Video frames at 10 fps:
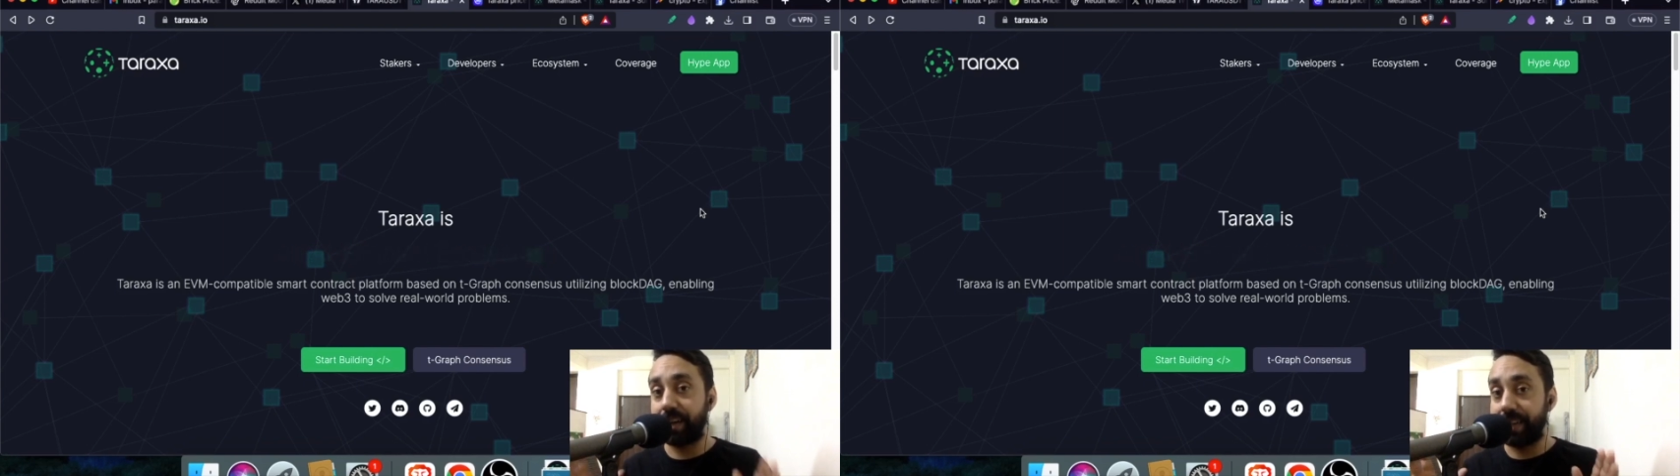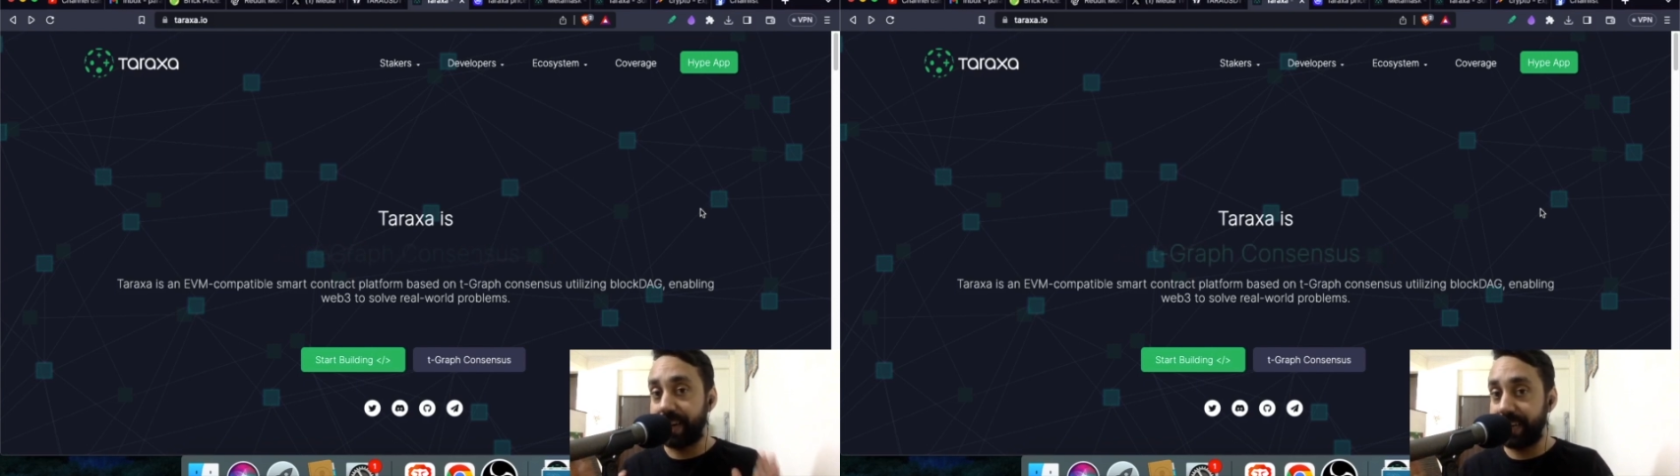
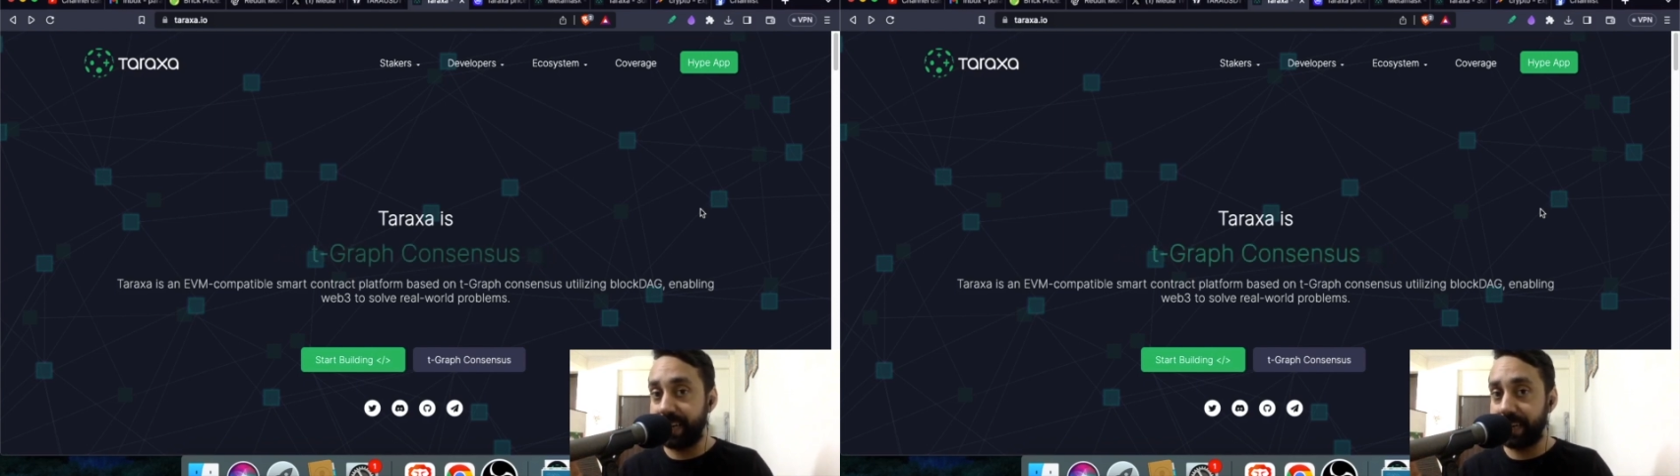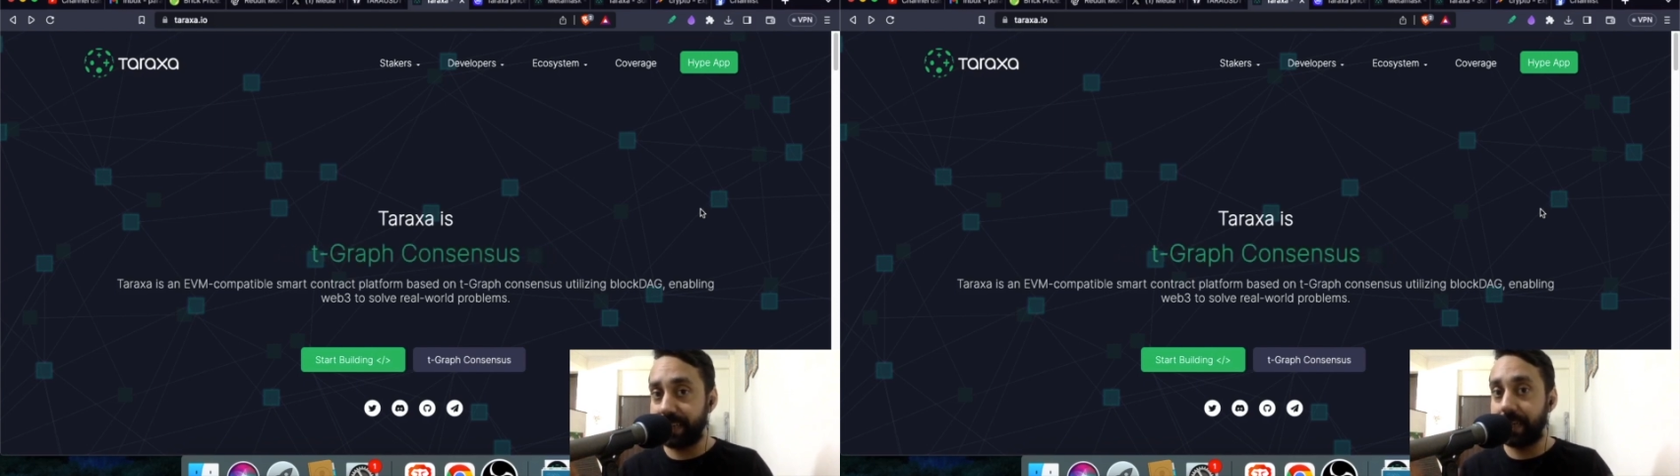
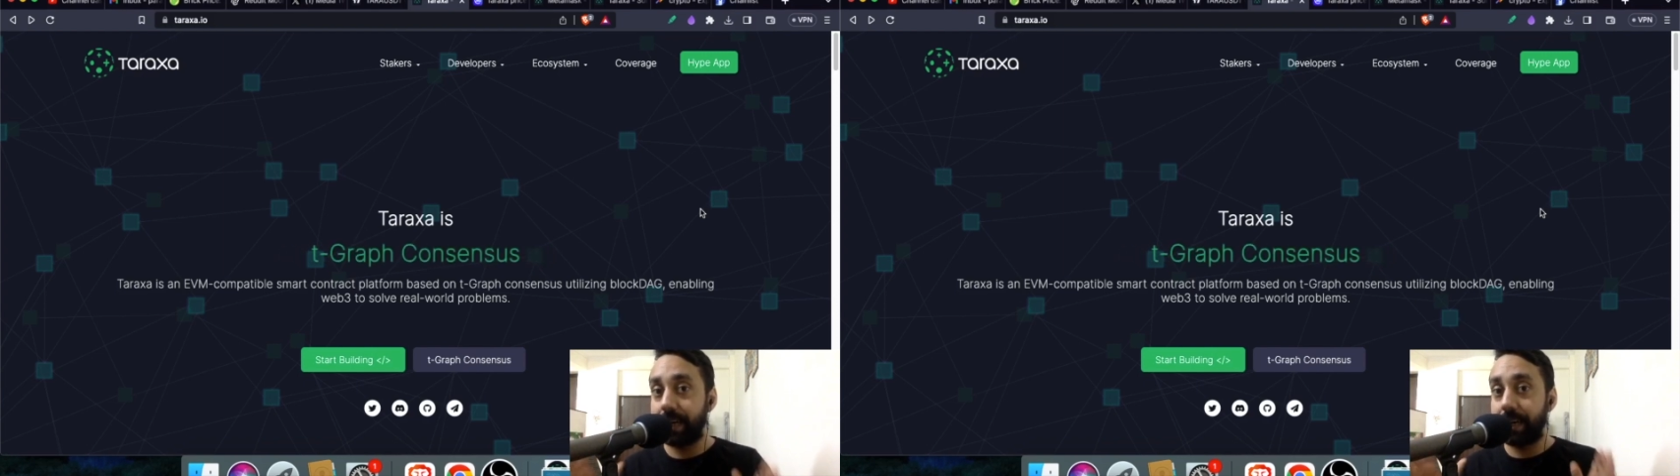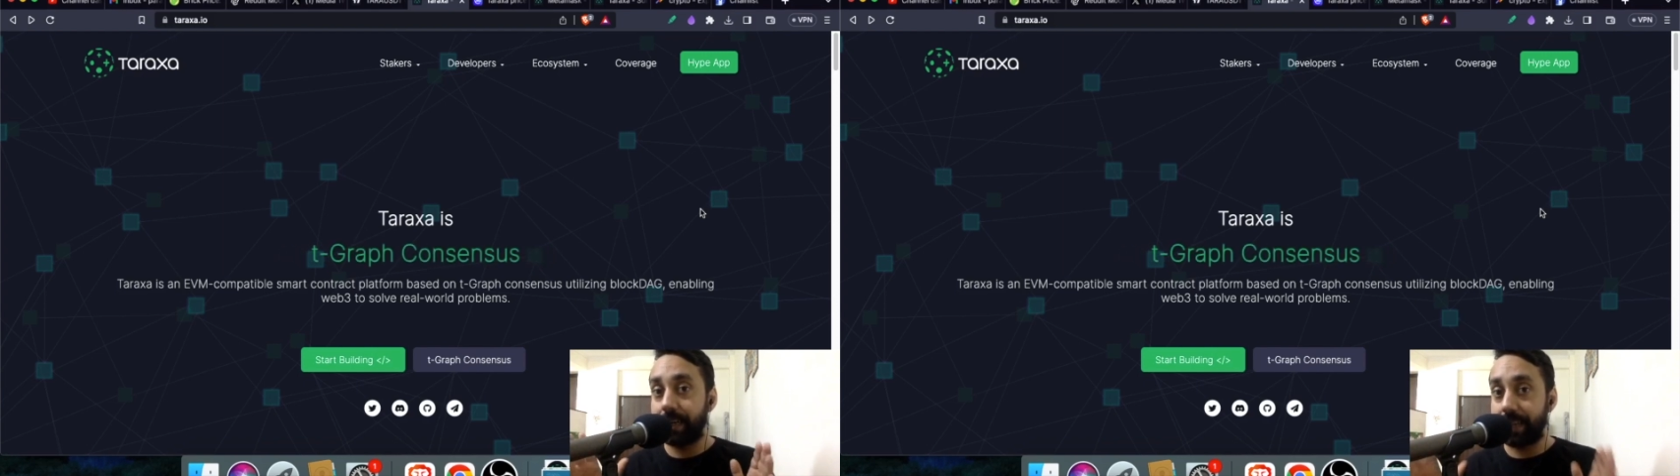dedicated
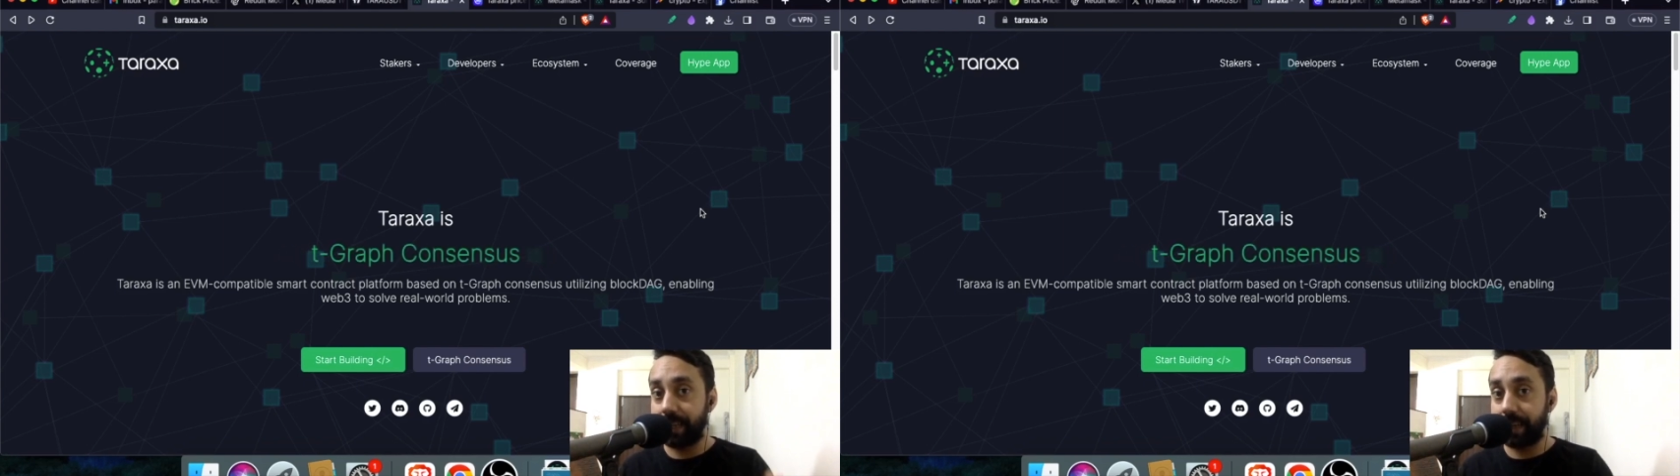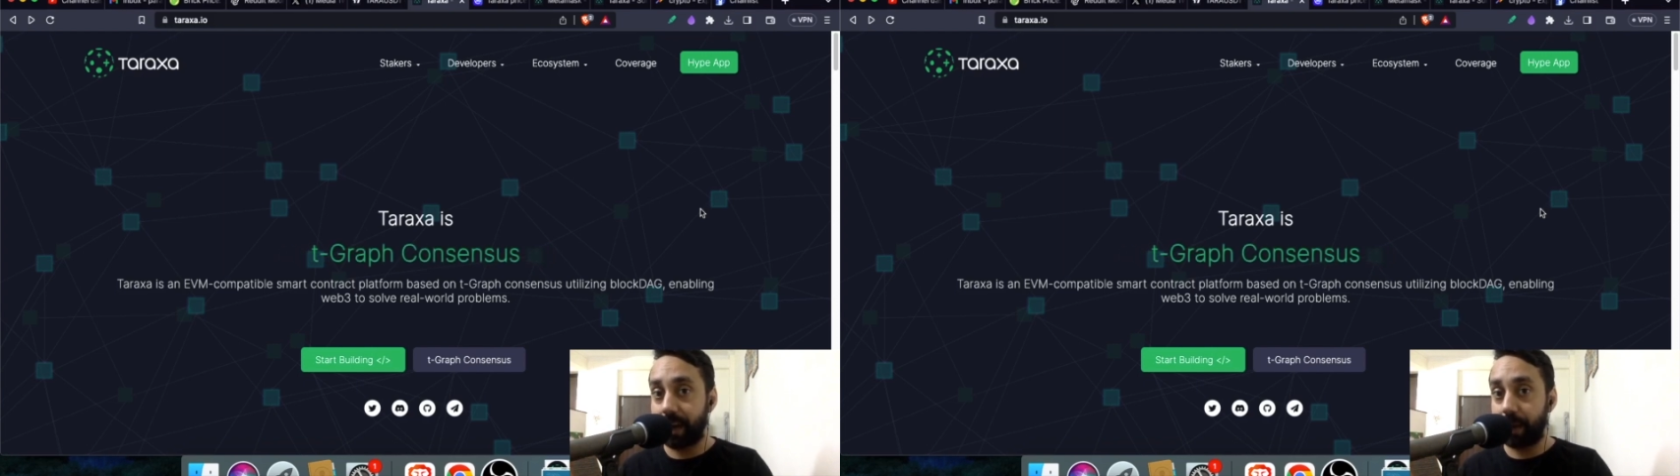
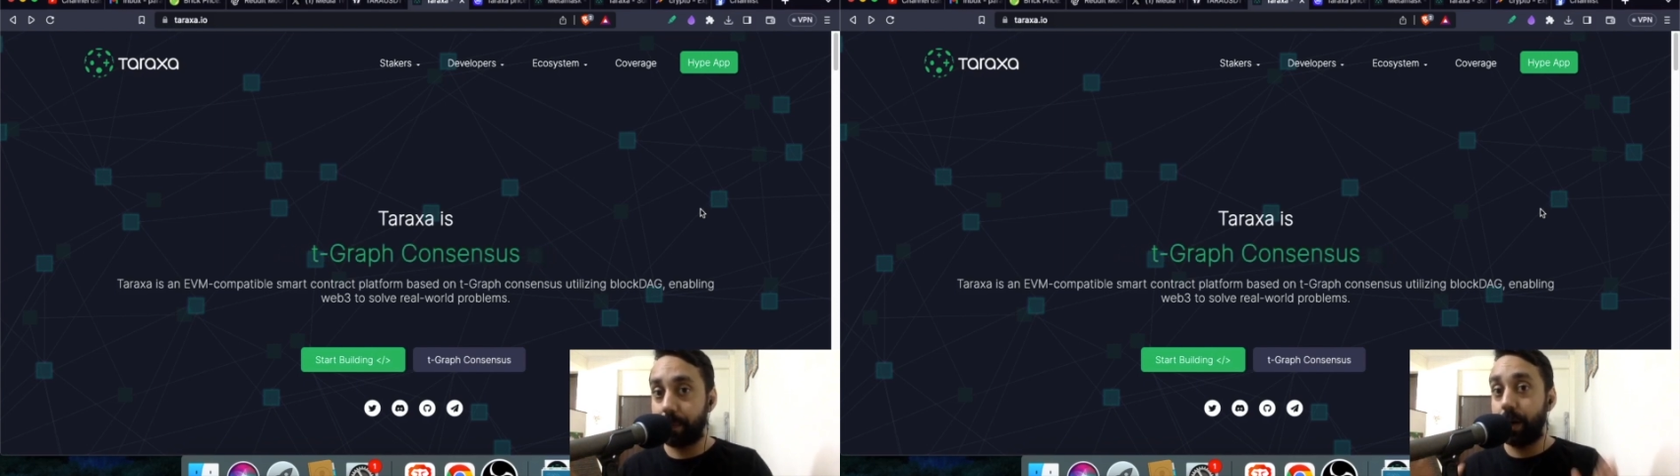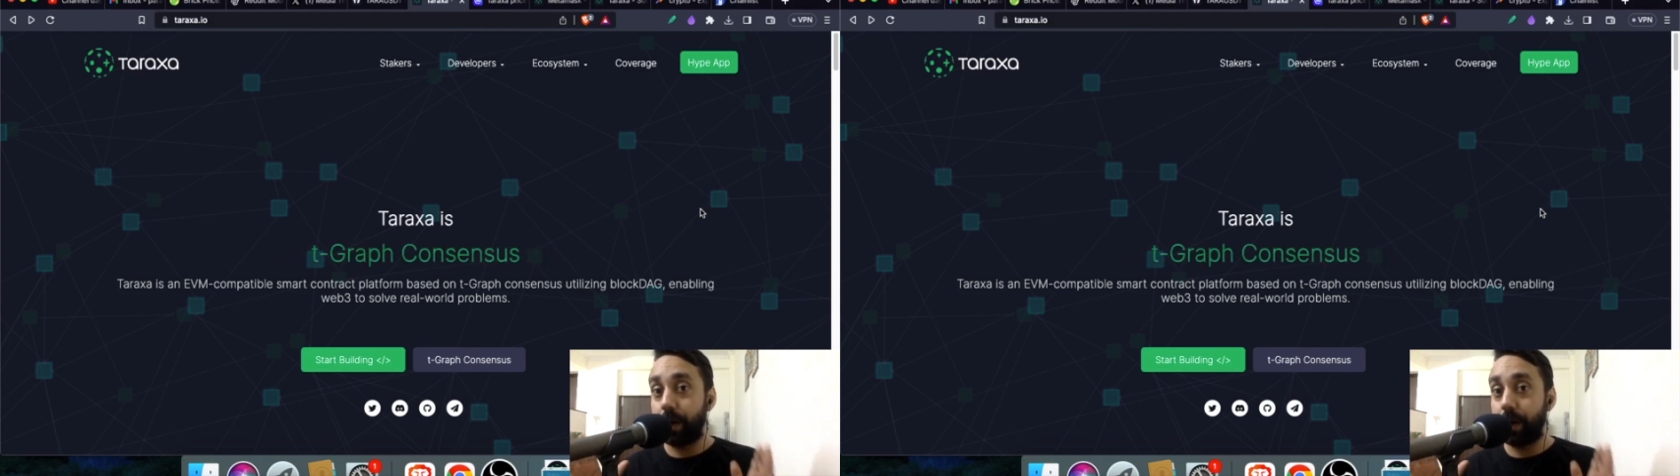Telegram